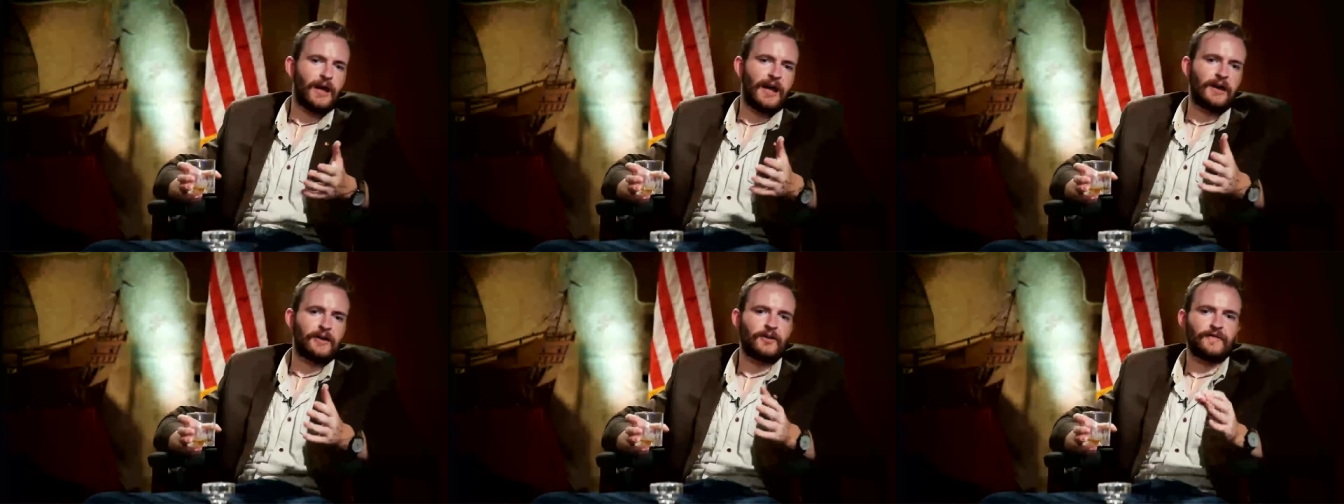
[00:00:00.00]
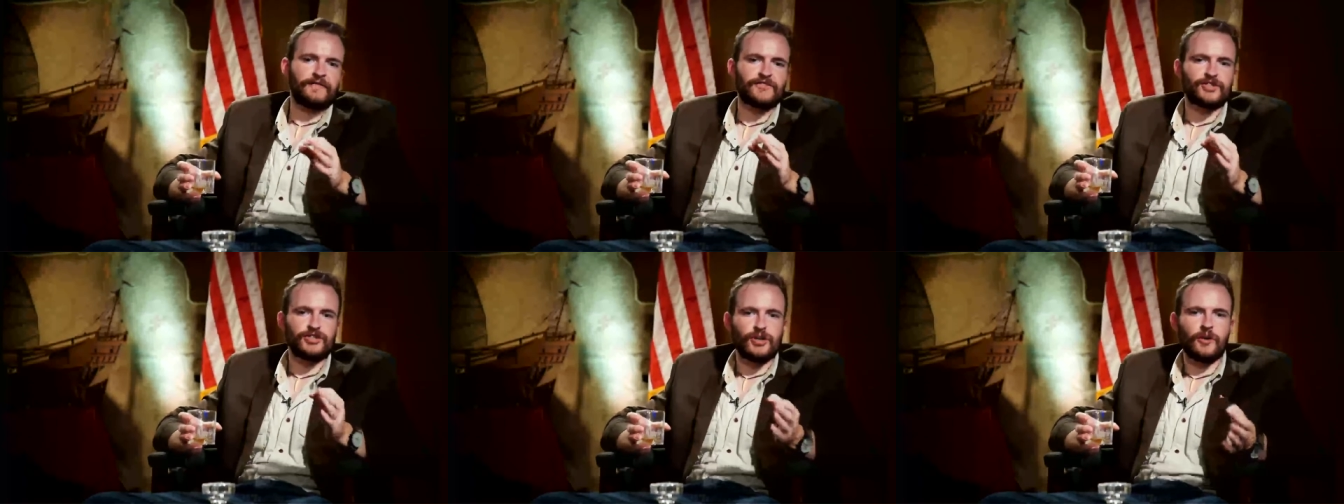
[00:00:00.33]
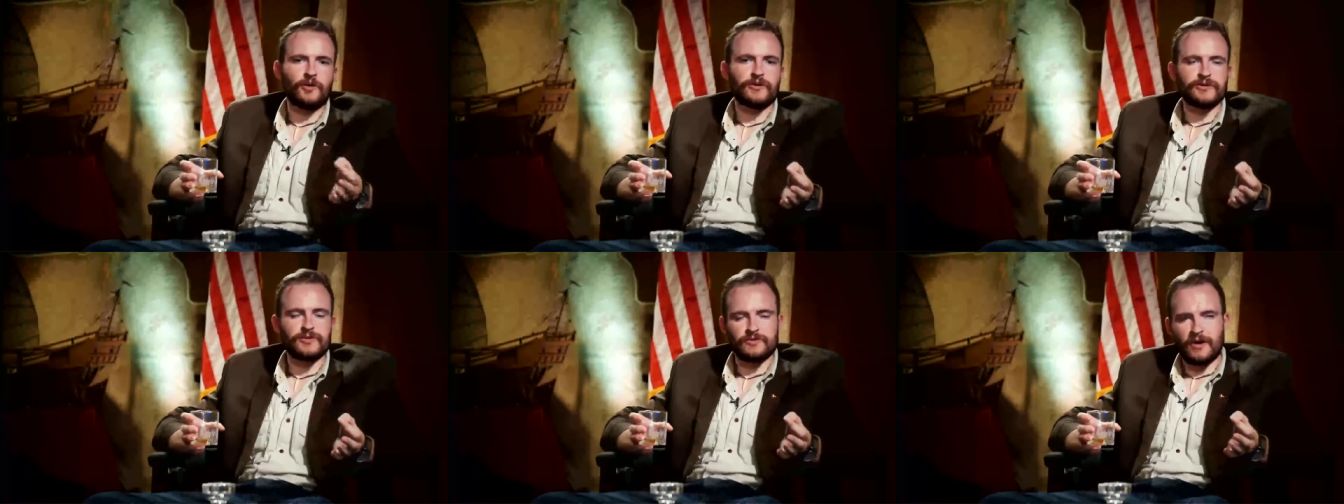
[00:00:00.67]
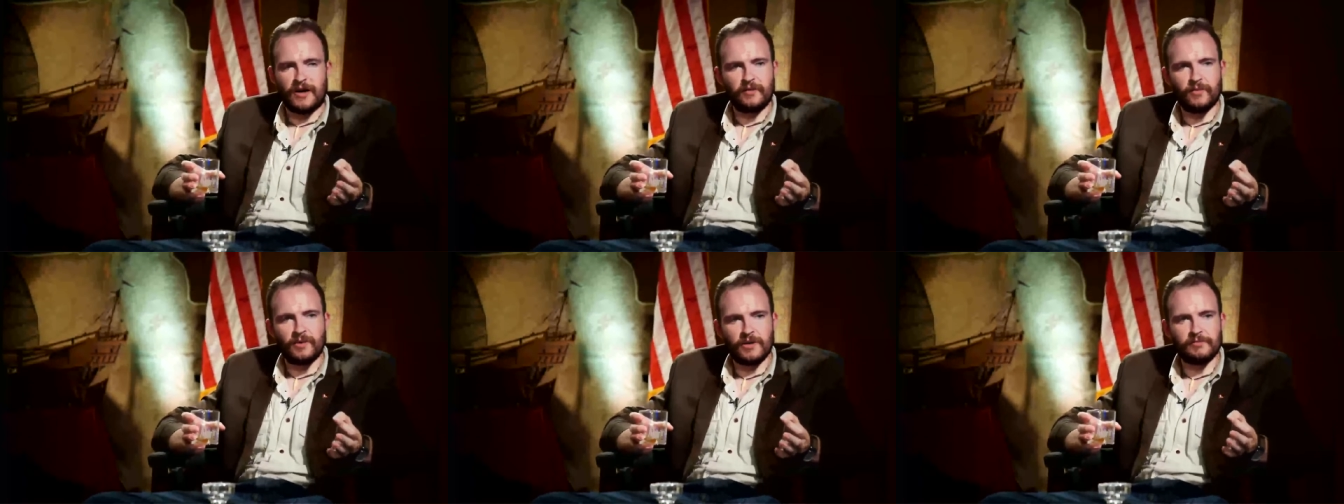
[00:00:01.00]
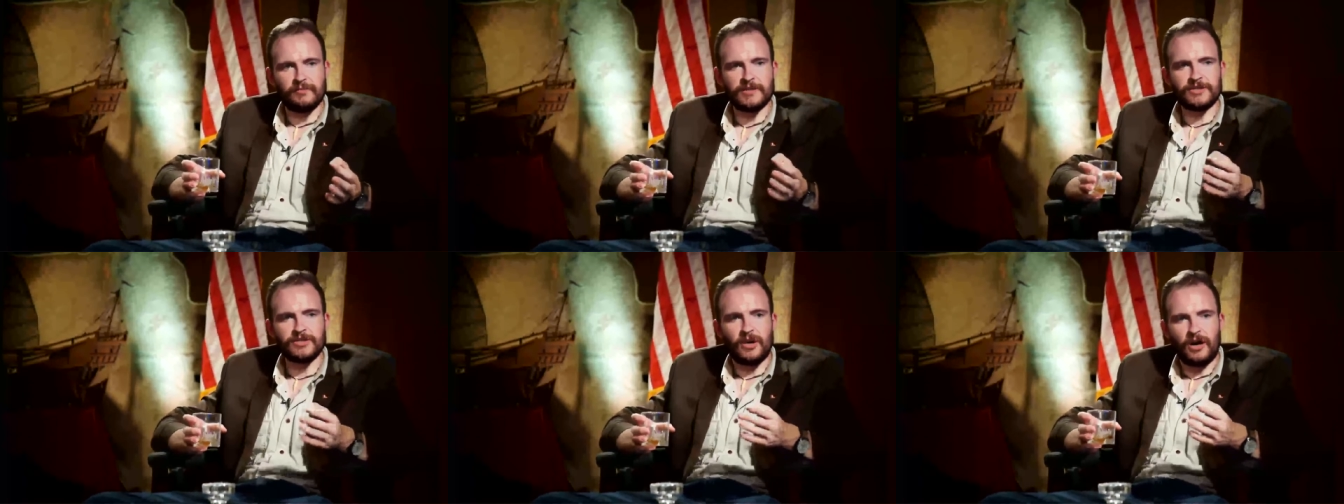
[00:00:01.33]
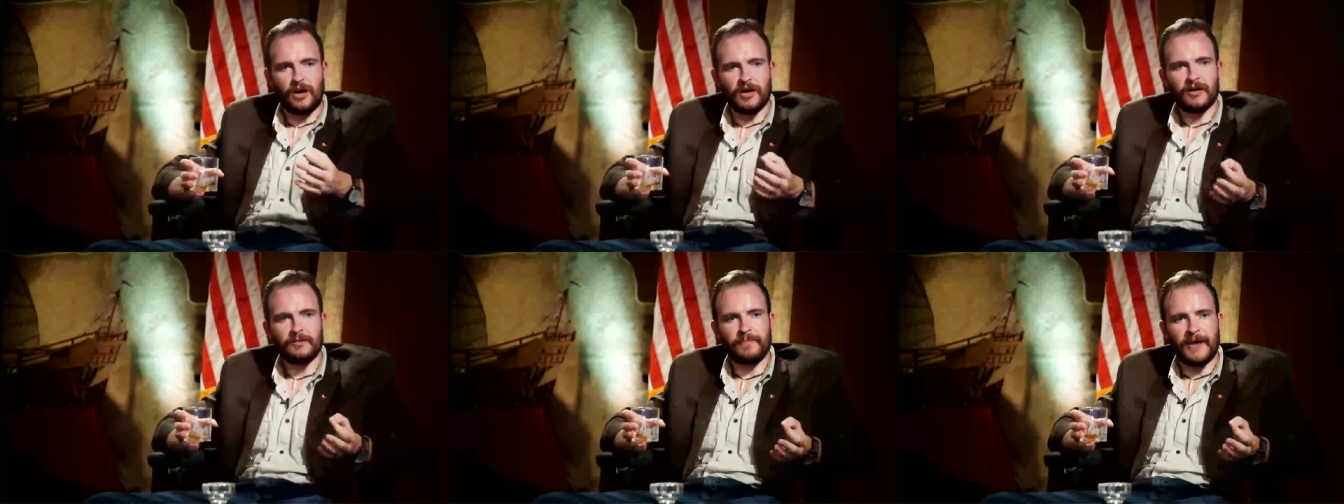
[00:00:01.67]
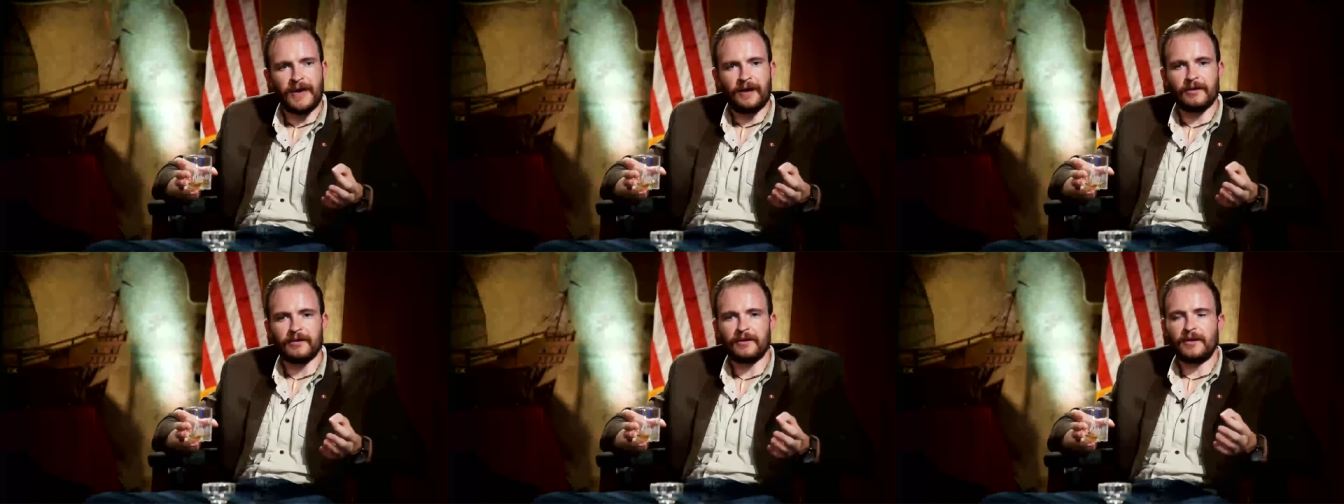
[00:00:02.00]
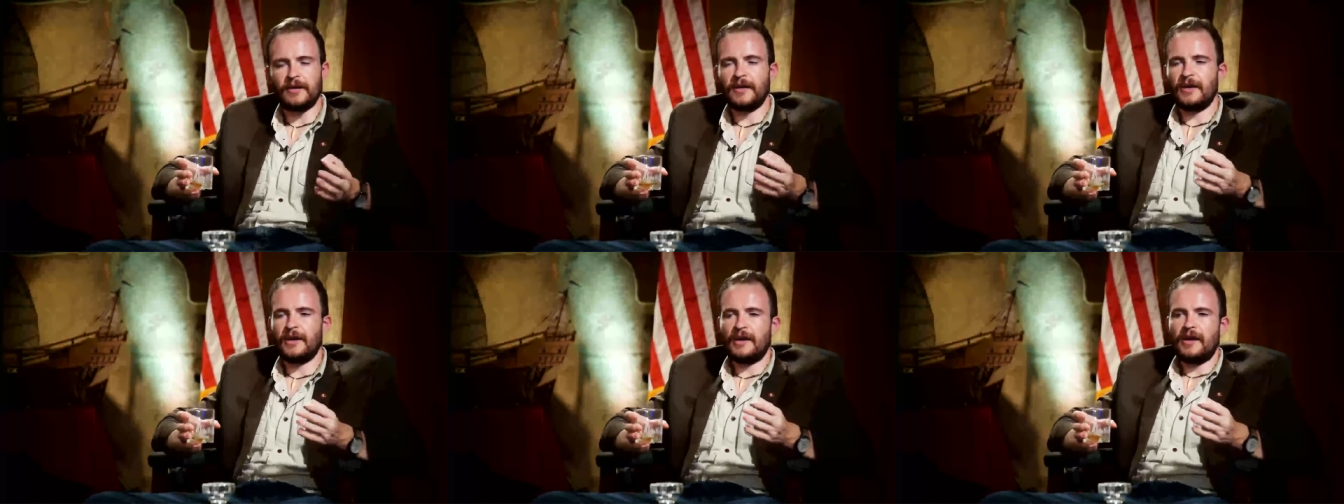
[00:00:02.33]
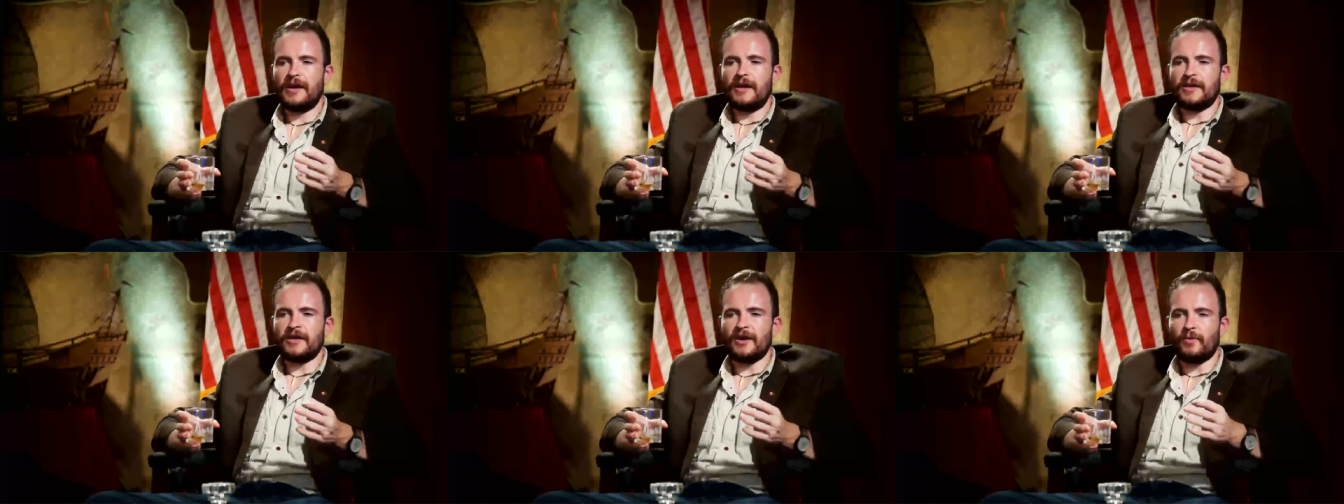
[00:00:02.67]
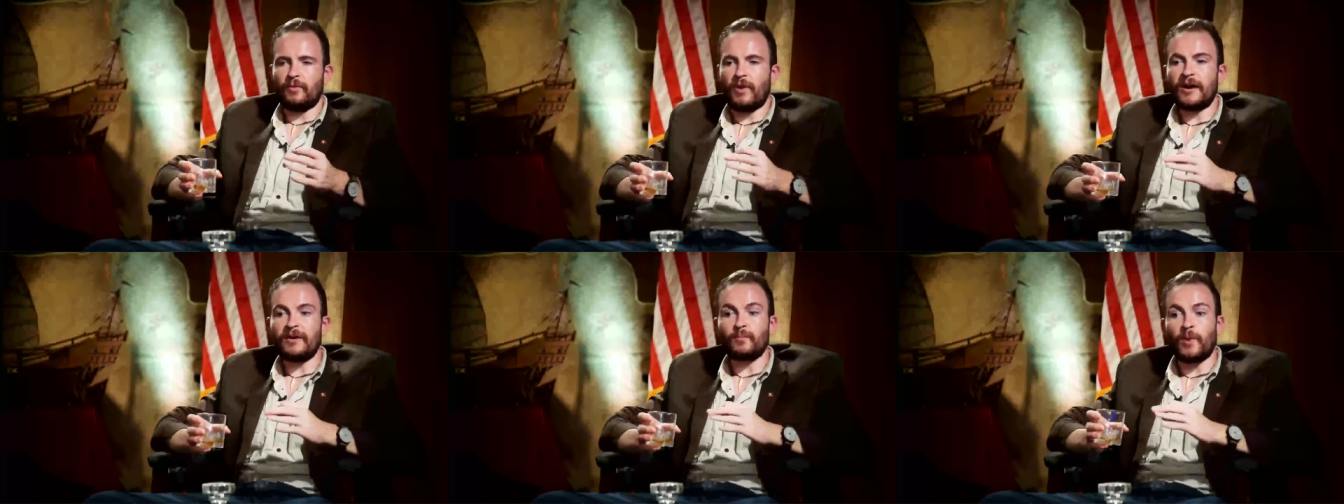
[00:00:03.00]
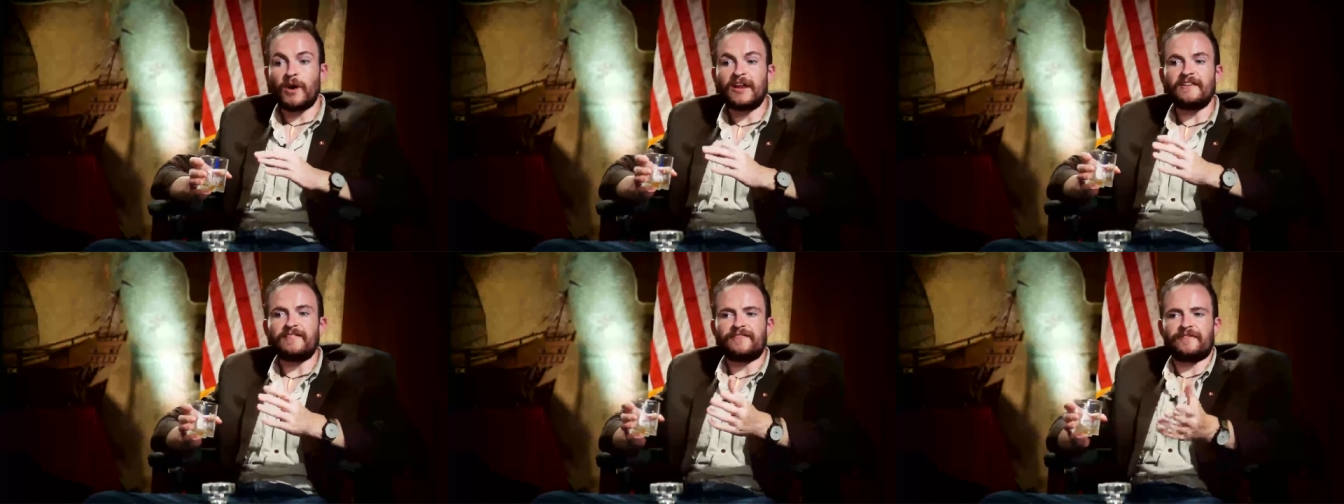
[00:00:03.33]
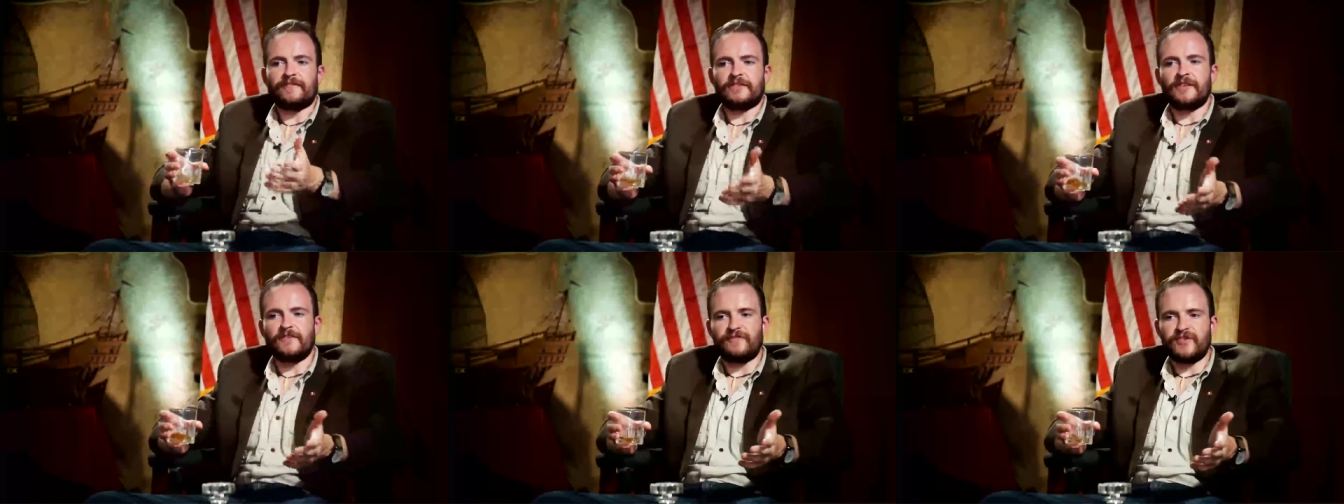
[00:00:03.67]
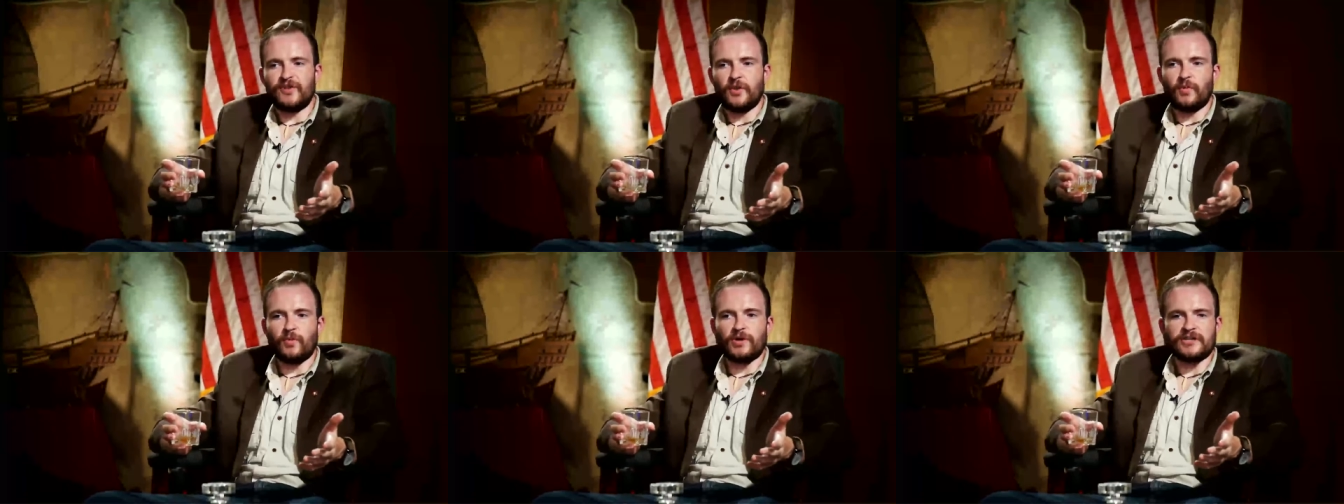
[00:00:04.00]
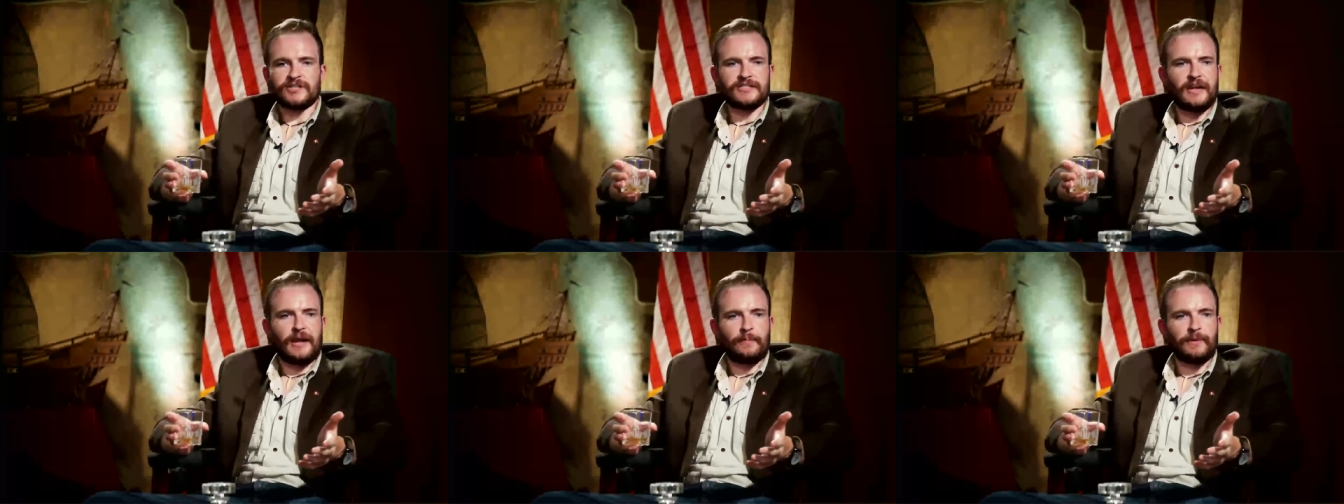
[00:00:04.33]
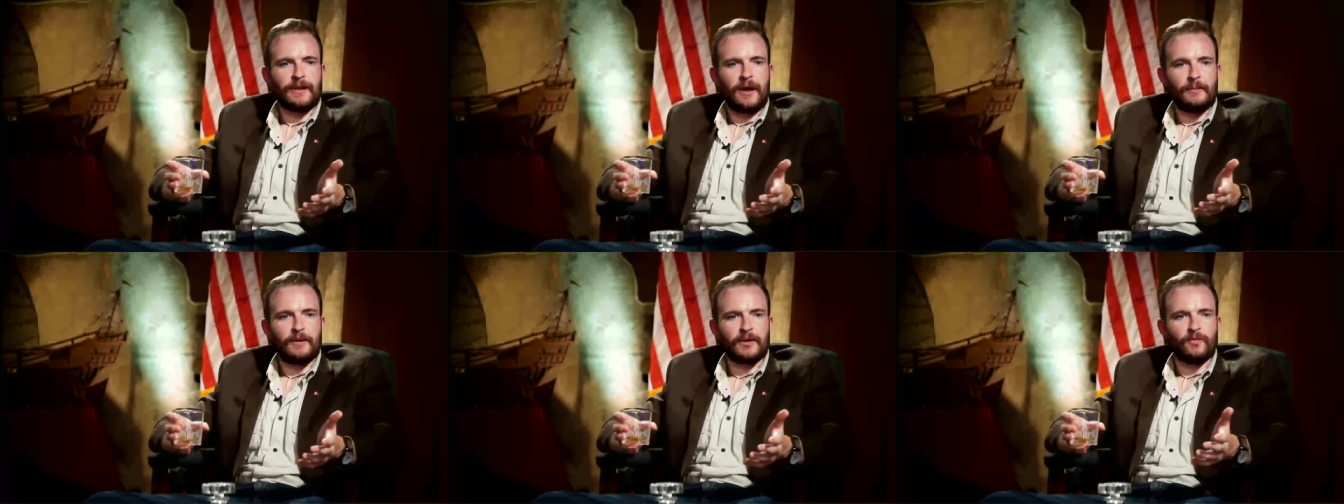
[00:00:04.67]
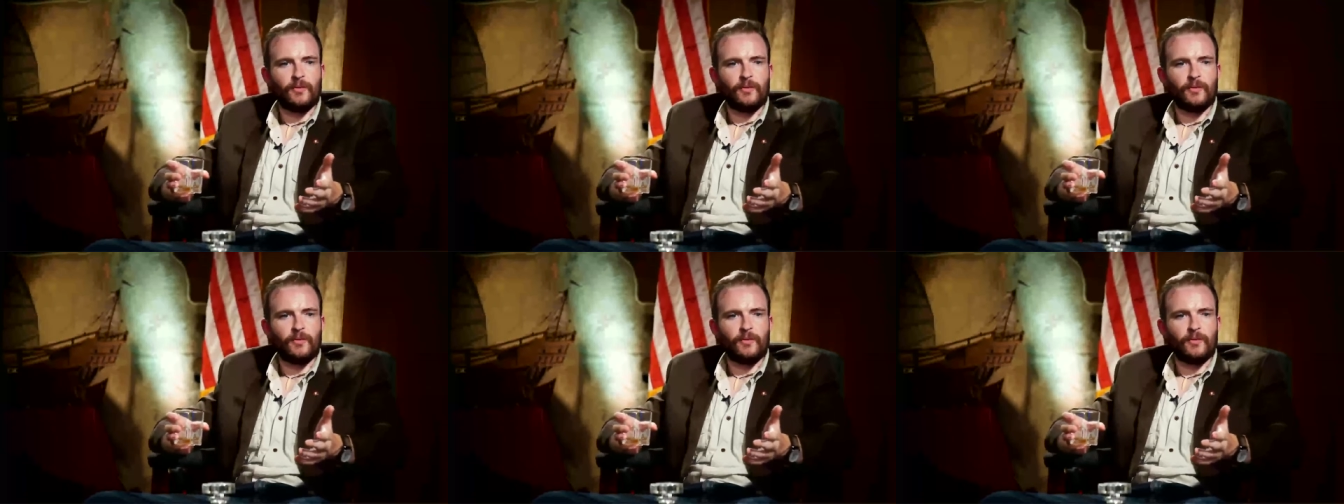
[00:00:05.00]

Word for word: I don't know if joke is the right word, but talk about, you know, what, what if the fuel were to stop coming?